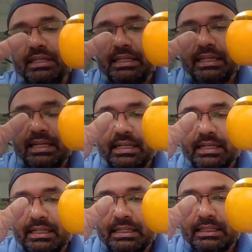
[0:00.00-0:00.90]
take
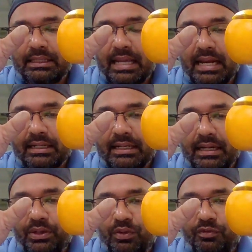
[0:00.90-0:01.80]
that
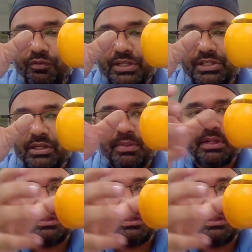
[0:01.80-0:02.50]
kind of vegetable